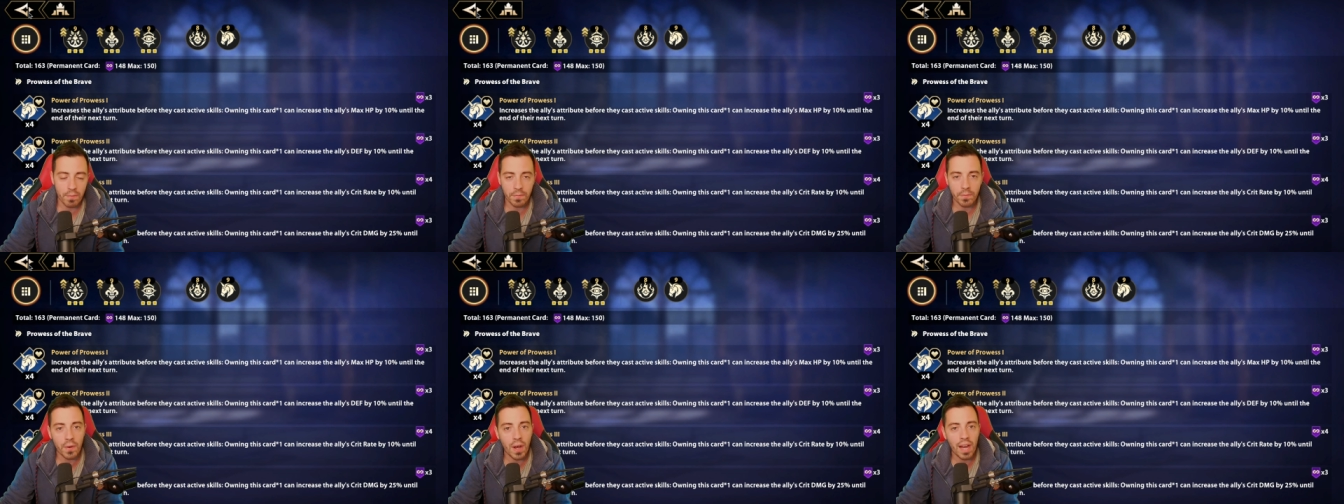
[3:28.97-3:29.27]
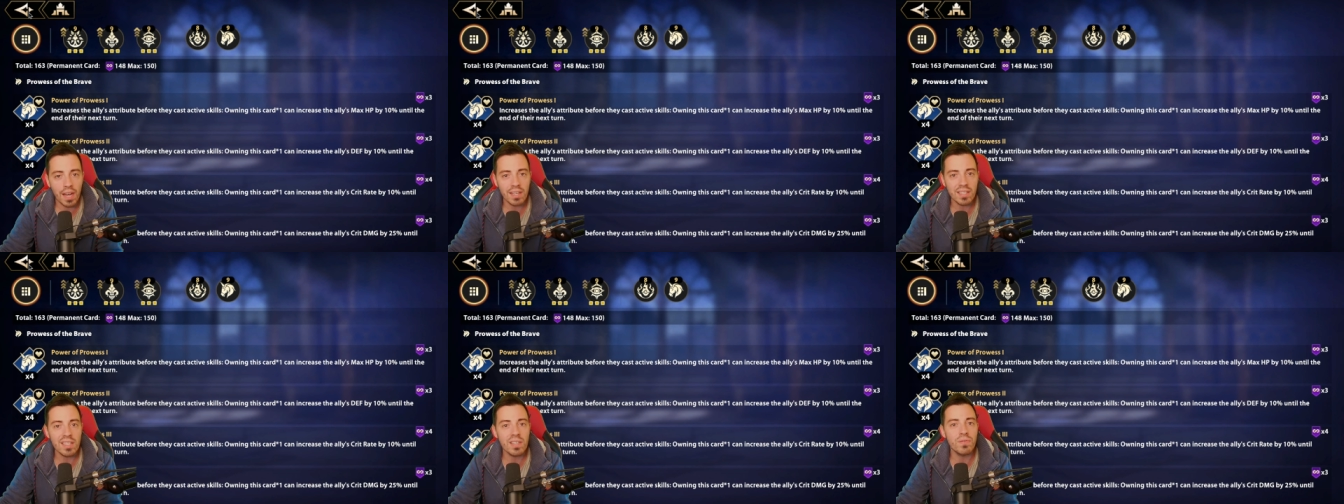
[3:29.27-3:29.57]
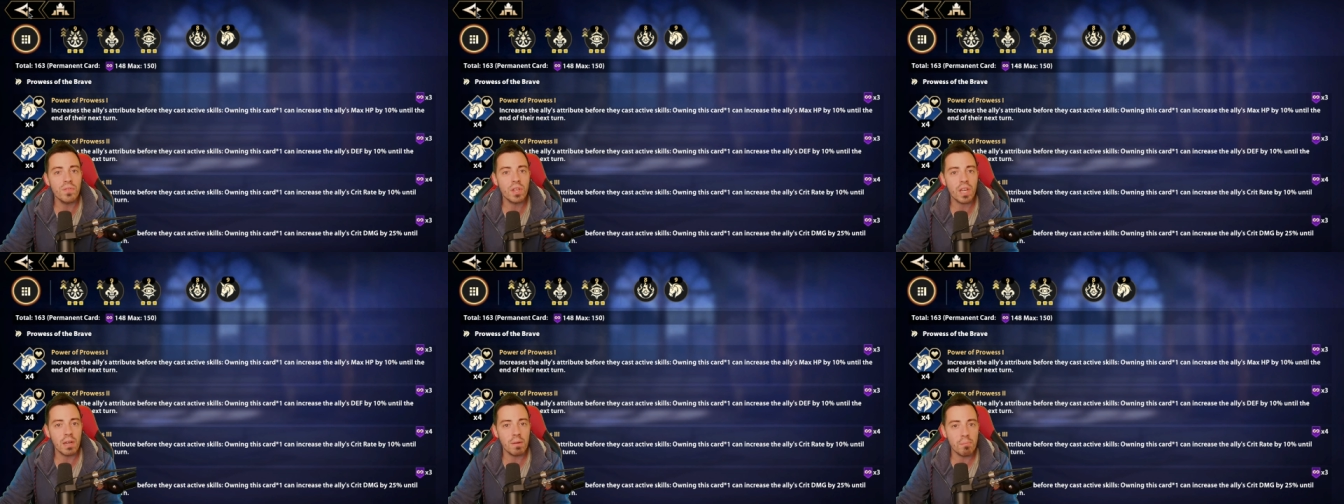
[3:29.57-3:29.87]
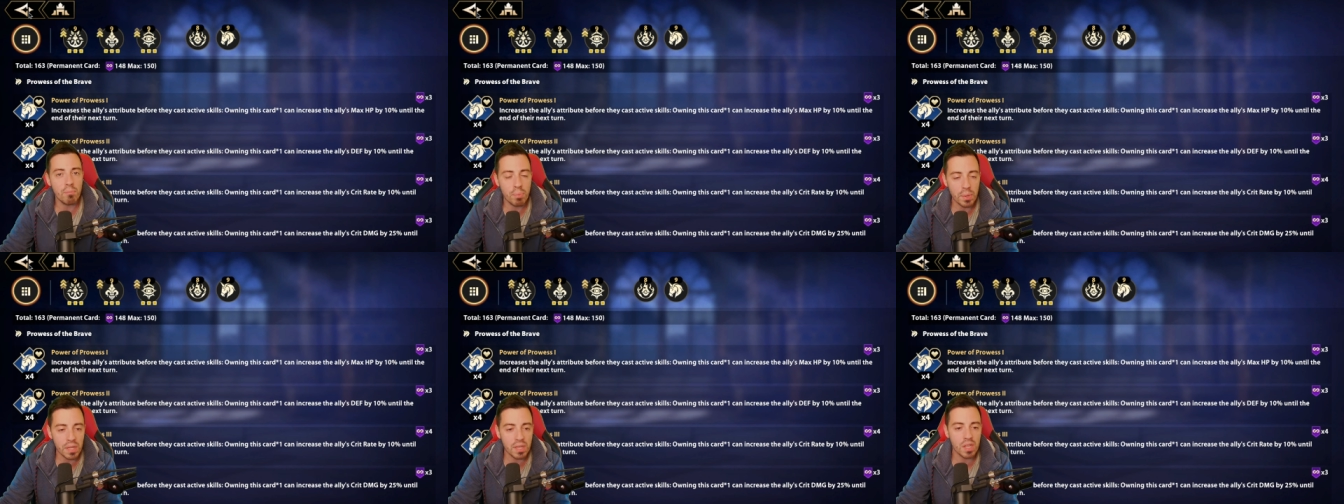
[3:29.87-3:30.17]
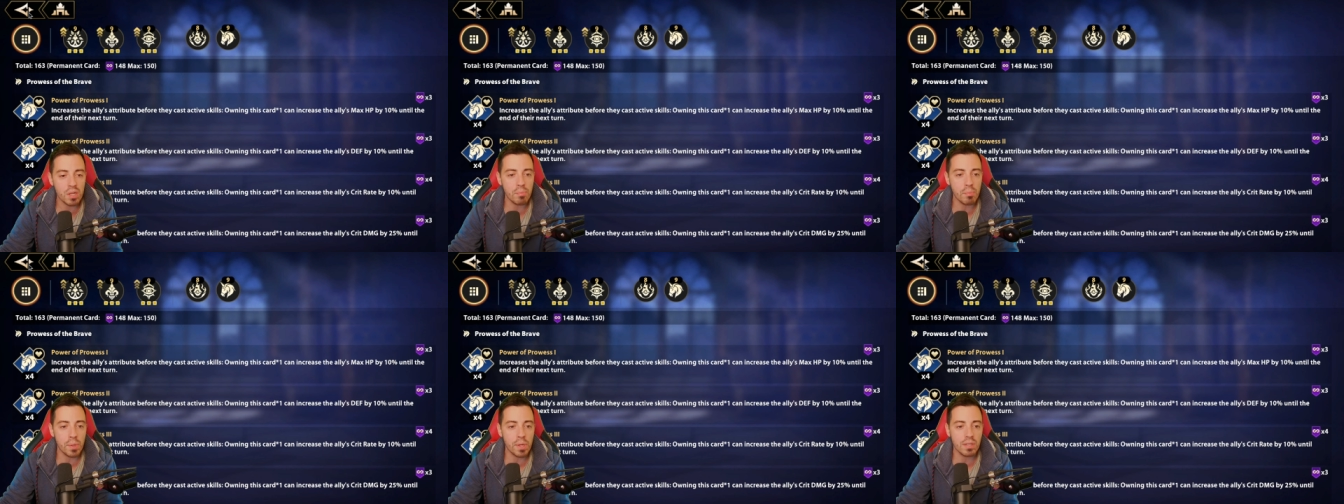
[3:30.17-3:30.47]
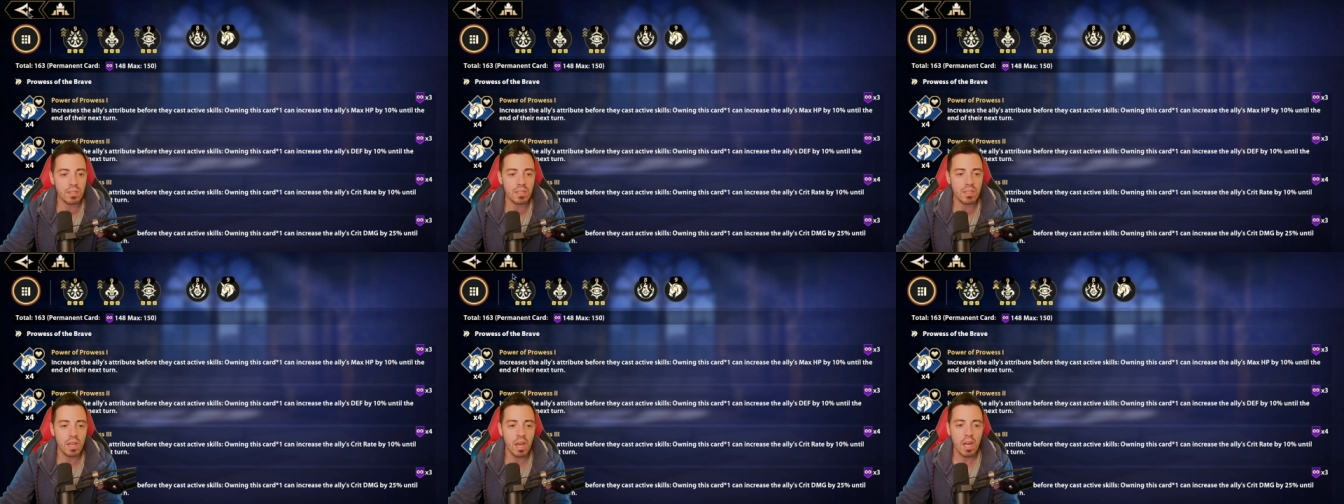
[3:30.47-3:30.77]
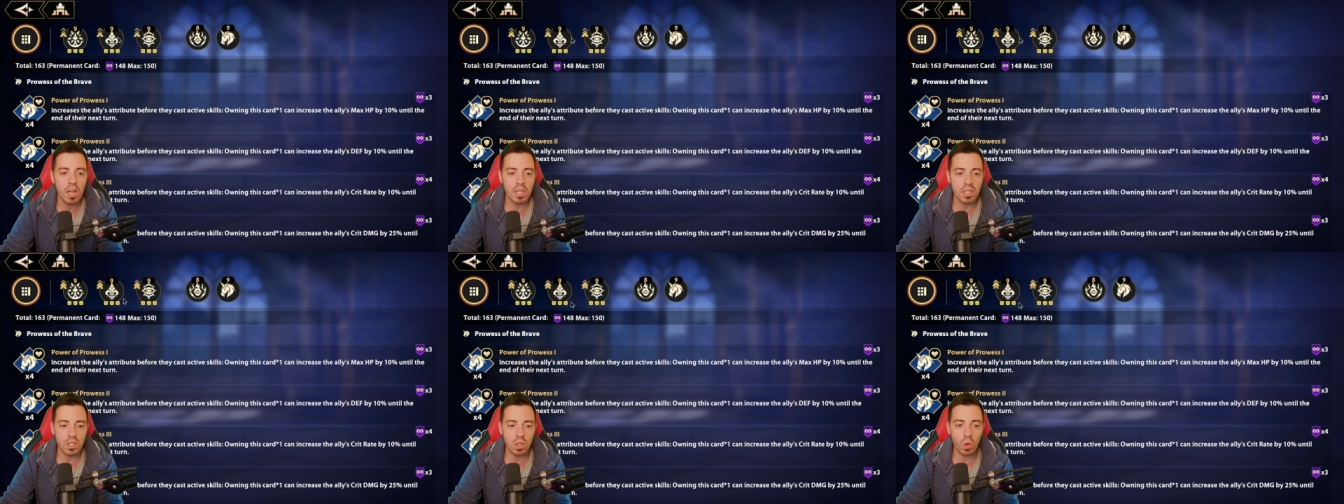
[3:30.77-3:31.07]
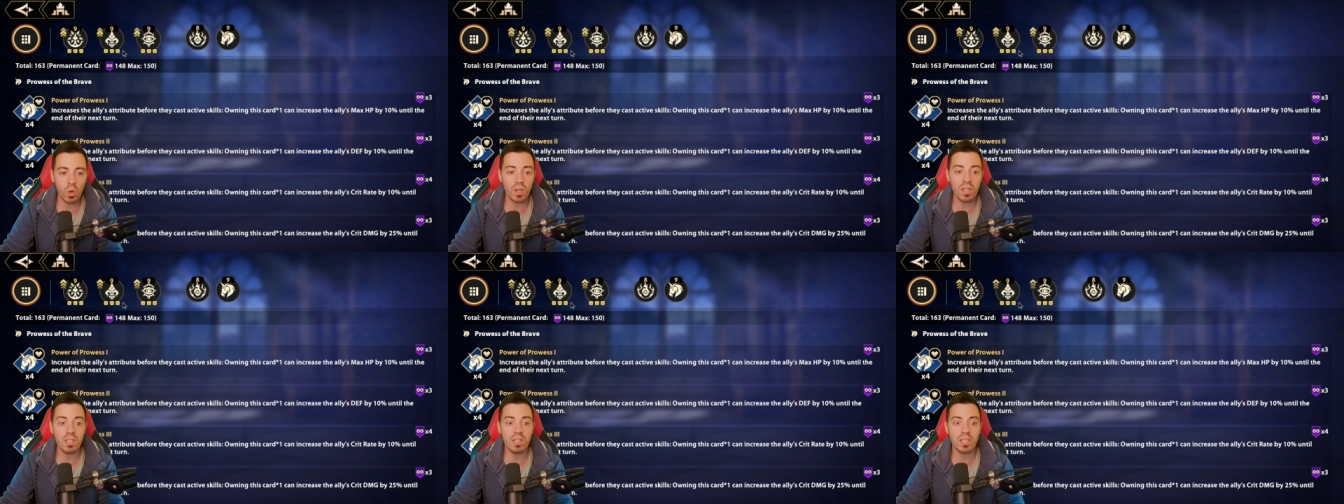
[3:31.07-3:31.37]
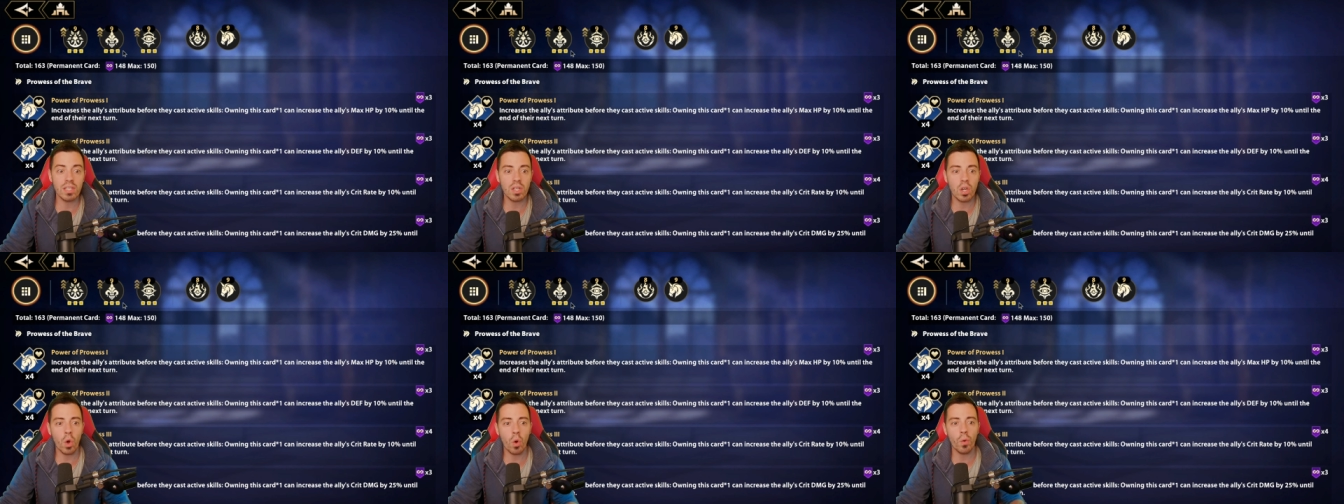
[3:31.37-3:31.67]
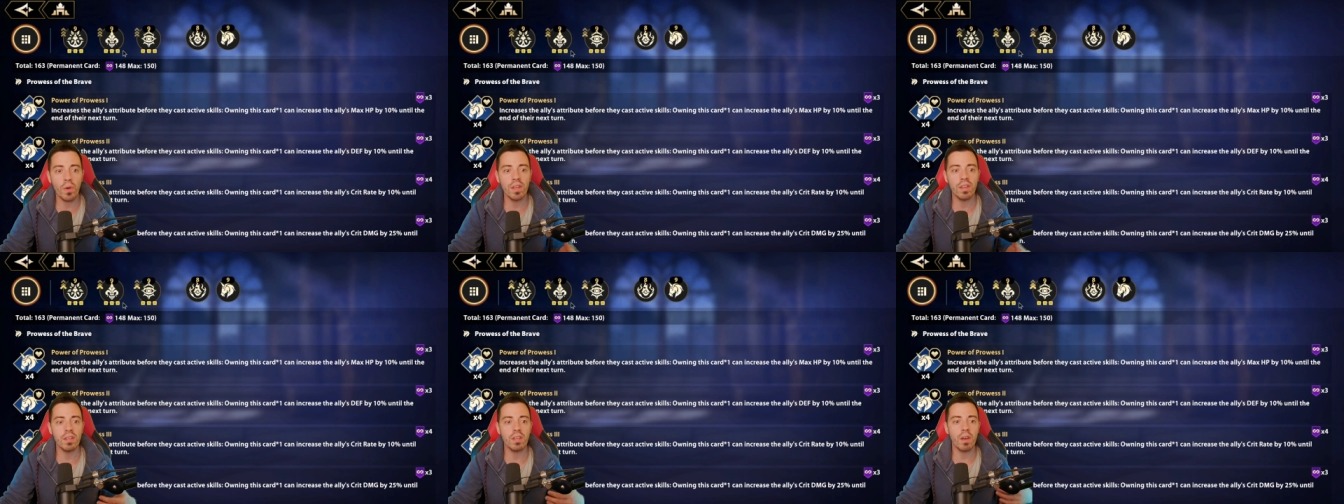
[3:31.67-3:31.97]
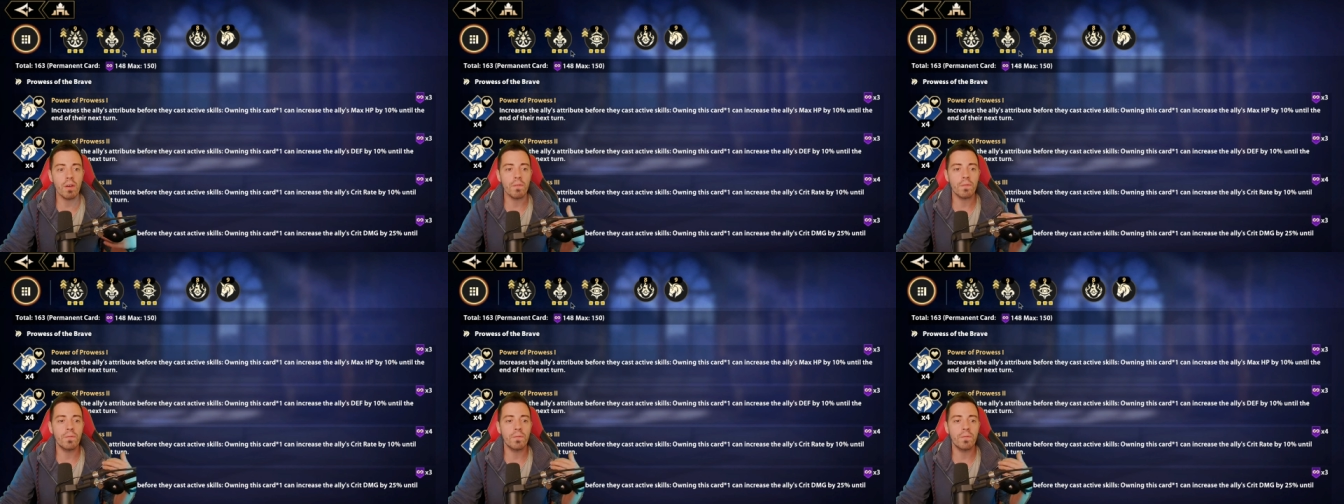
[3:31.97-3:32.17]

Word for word: fights if you can beat the boss, so it's going